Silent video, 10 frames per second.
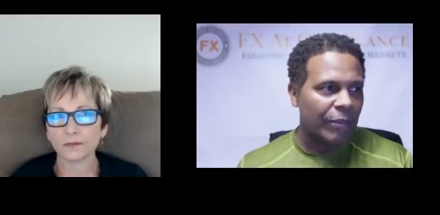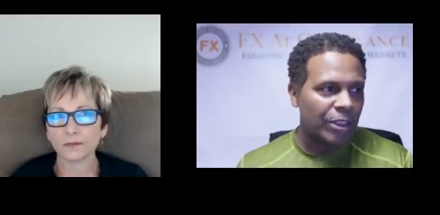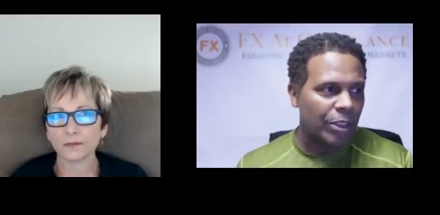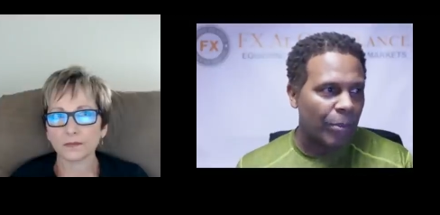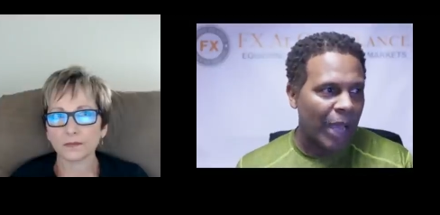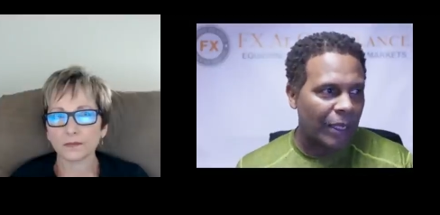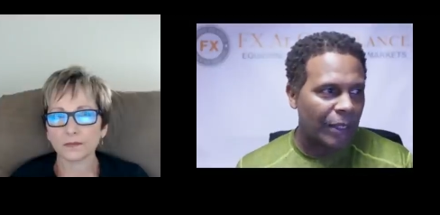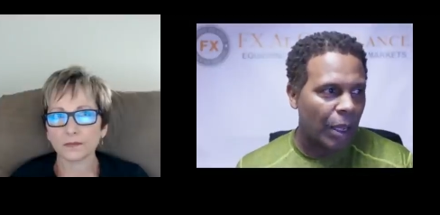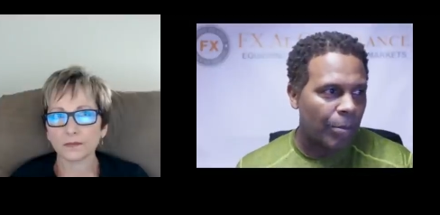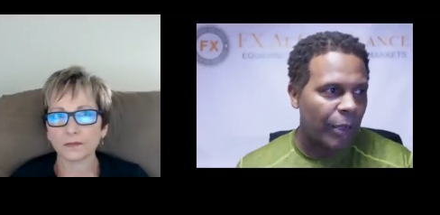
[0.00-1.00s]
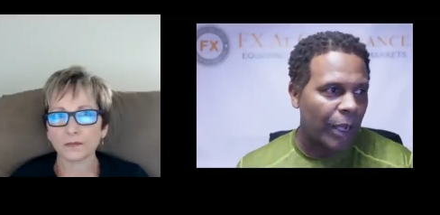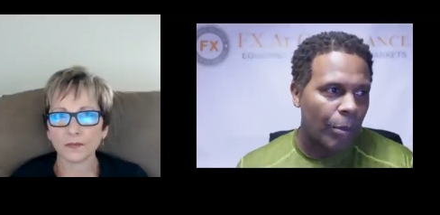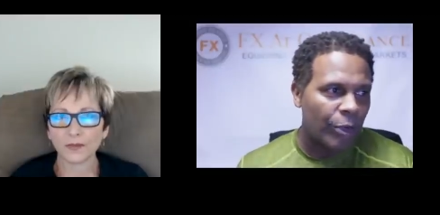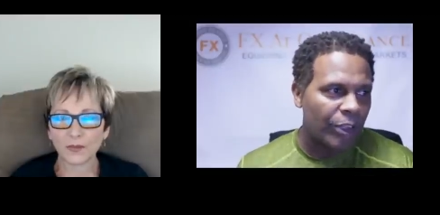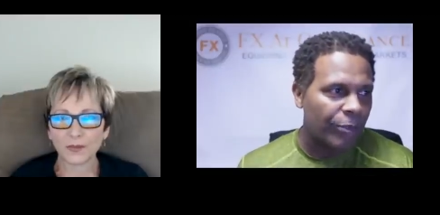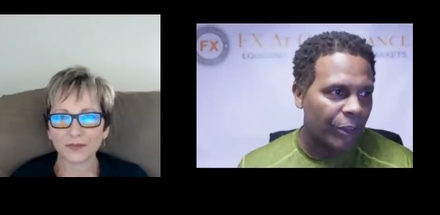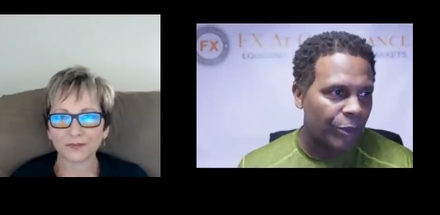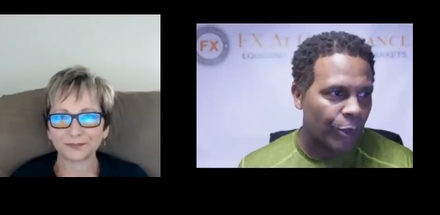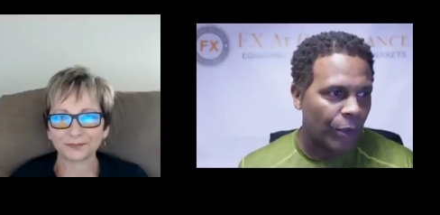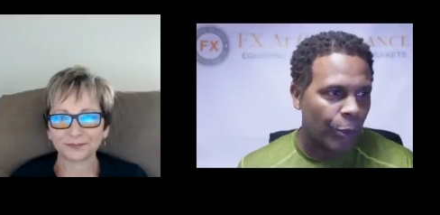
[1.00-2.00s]
Speaker 1: give us a back a, a brief
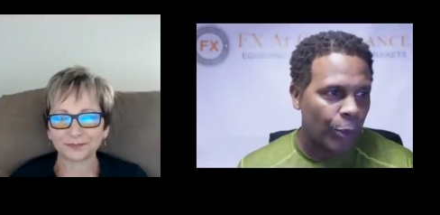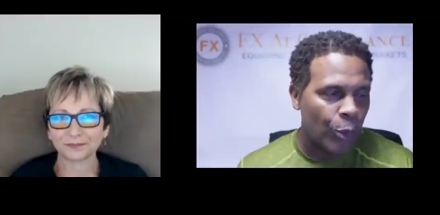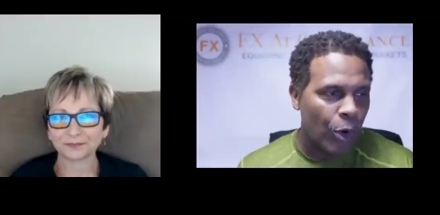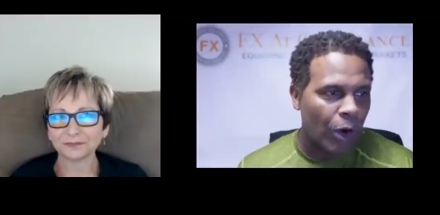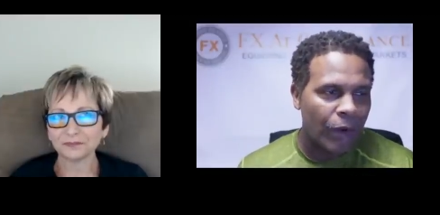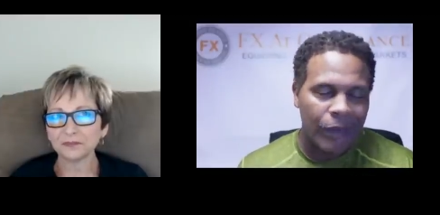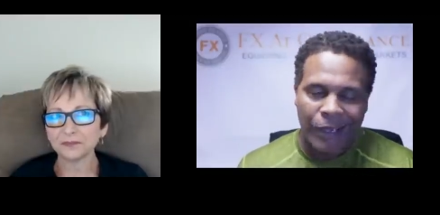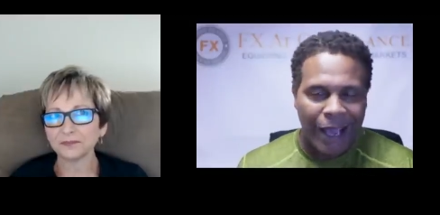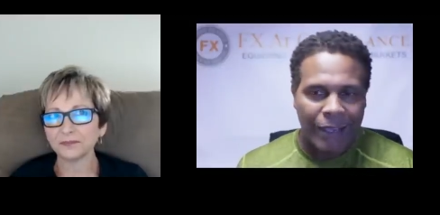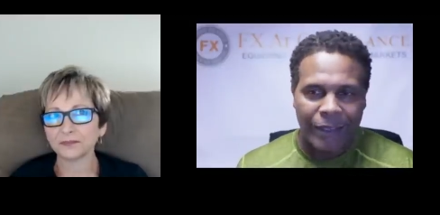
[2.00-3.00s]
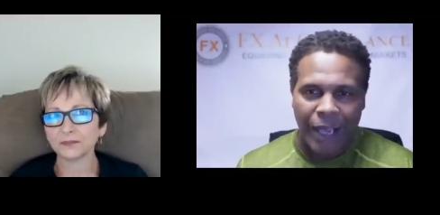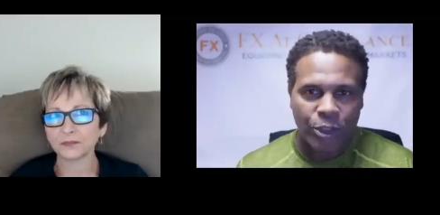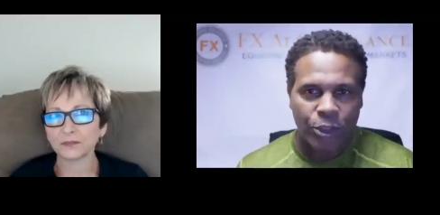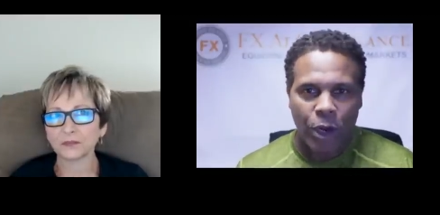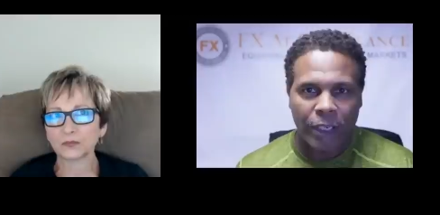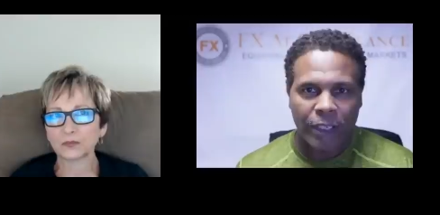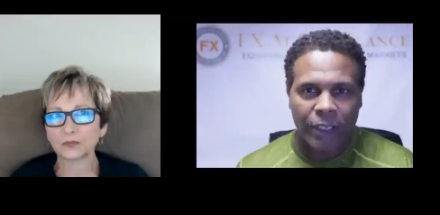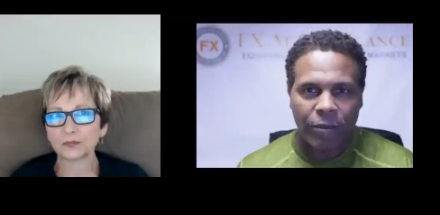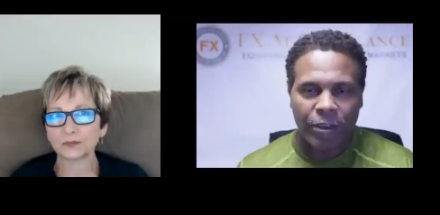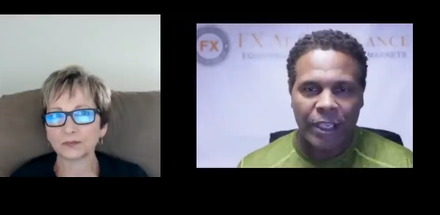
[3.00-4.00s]
history of who you are, how you got started,
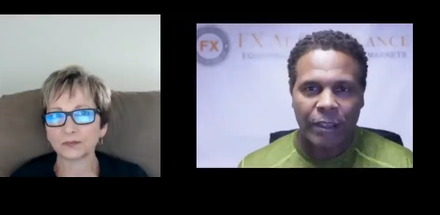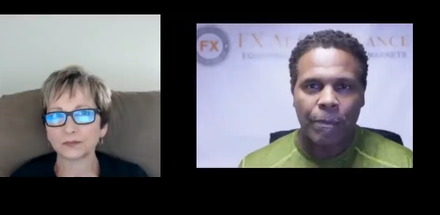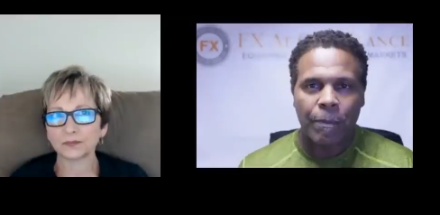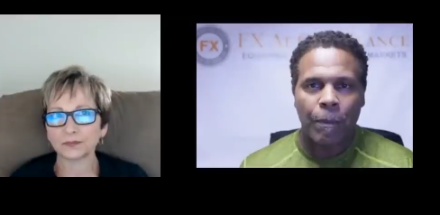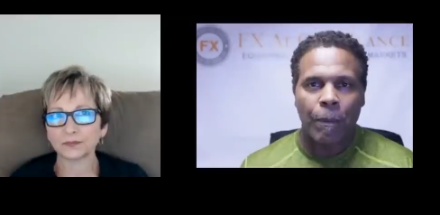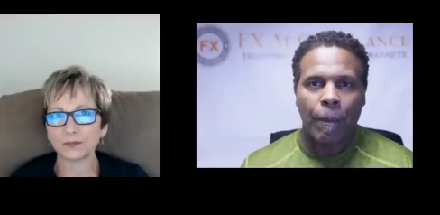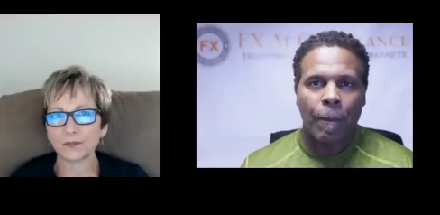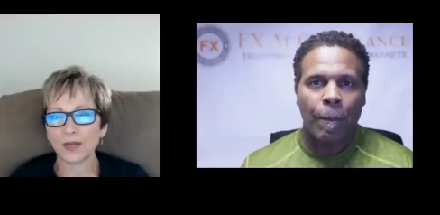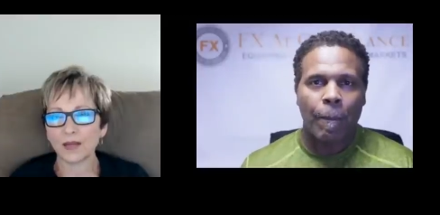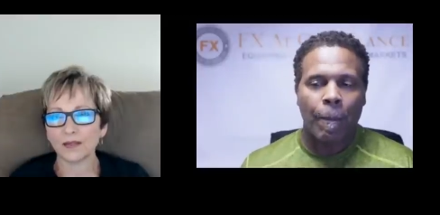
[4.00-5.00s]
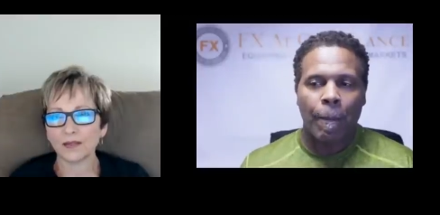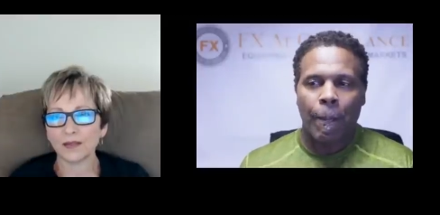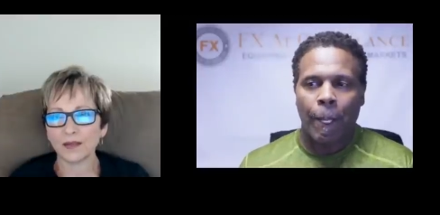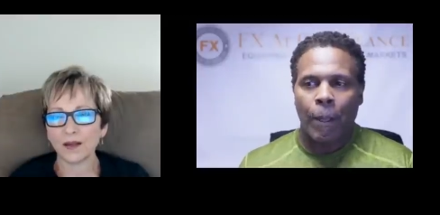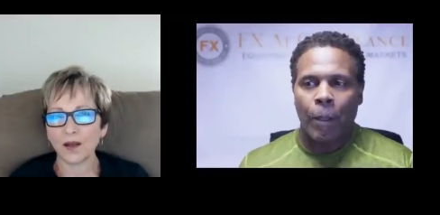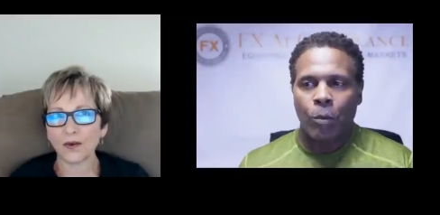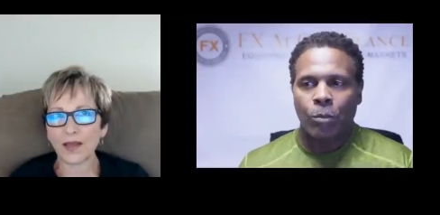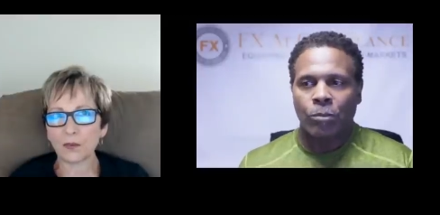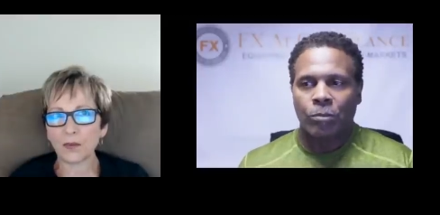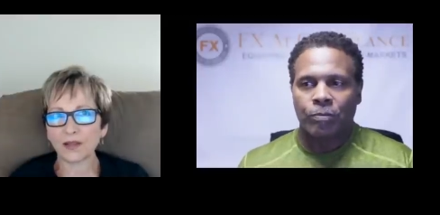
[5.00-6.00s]
and everything.
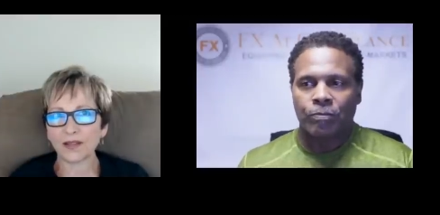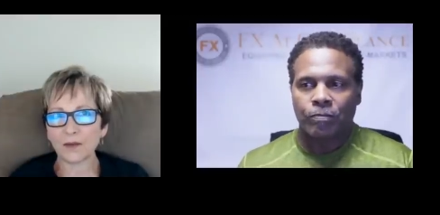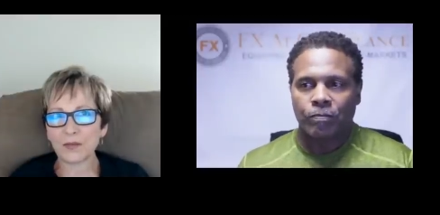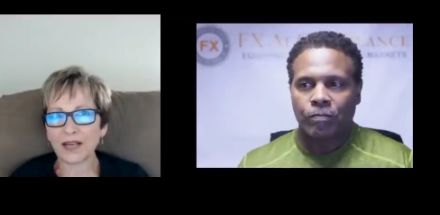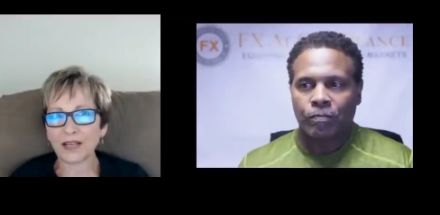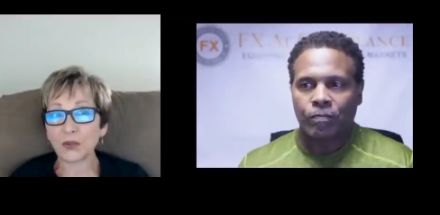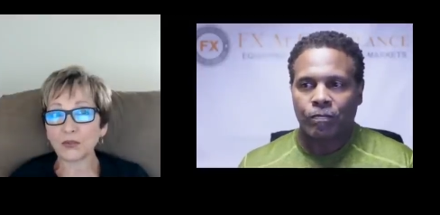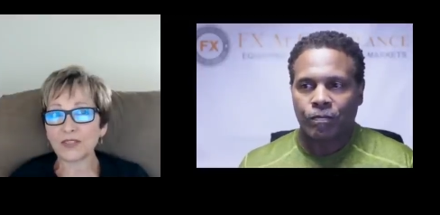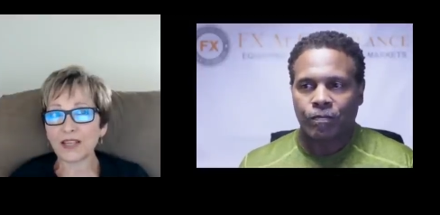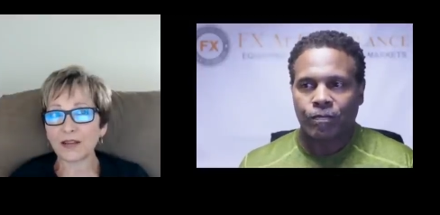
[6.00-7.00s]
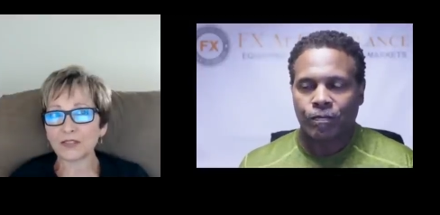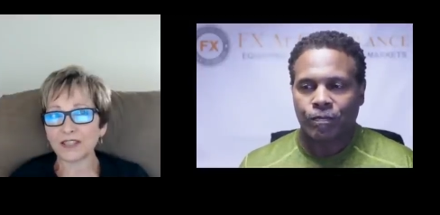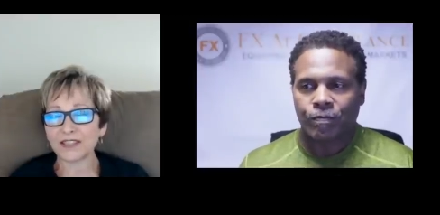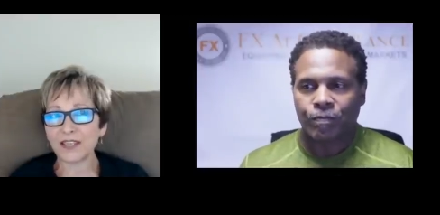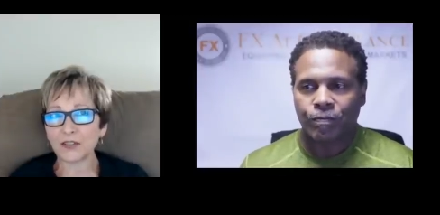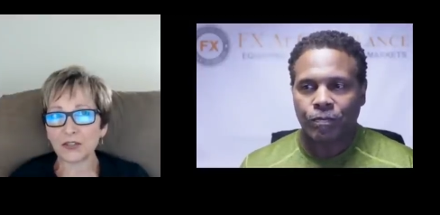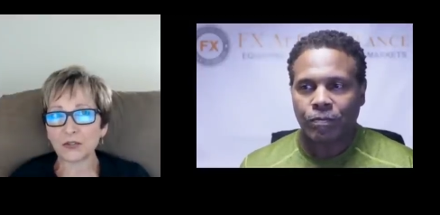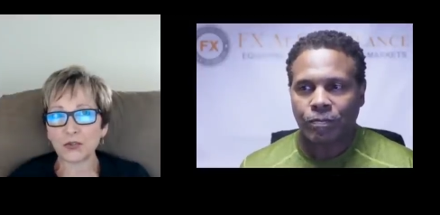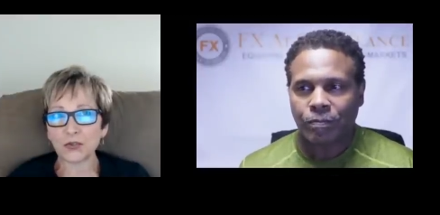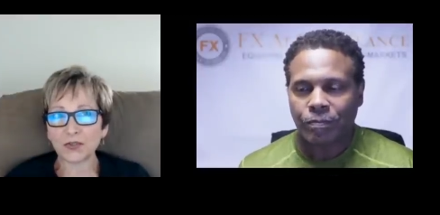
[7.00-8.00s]
Speaker 2: Okay, well, I mean, I told you that I was going to tell you
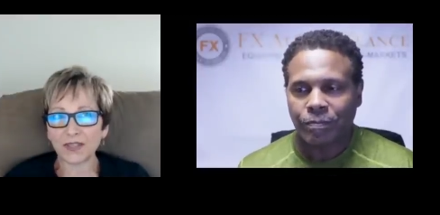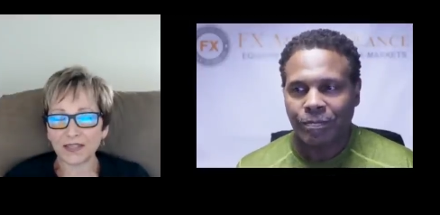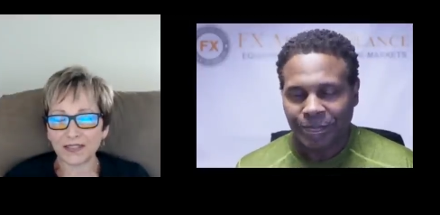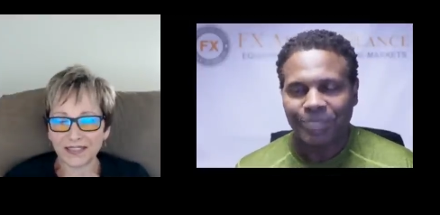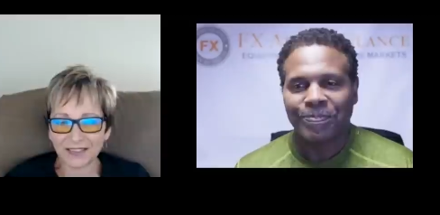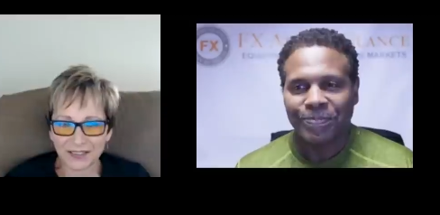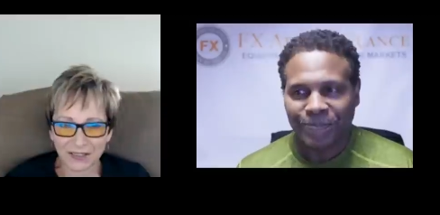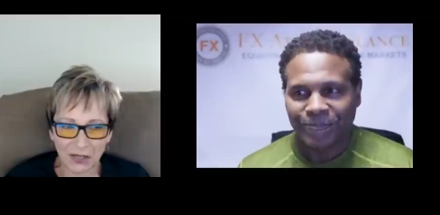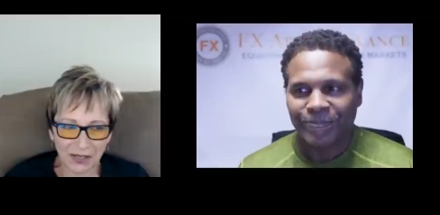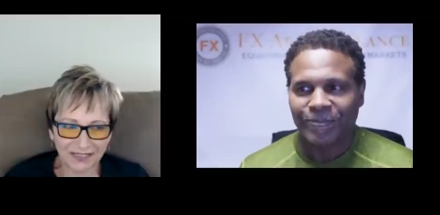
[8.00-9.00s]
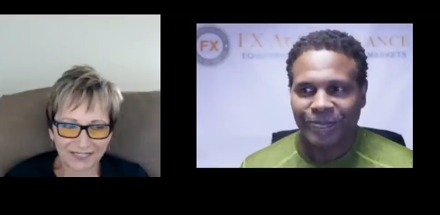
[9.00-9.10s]
the truth, and it's uh,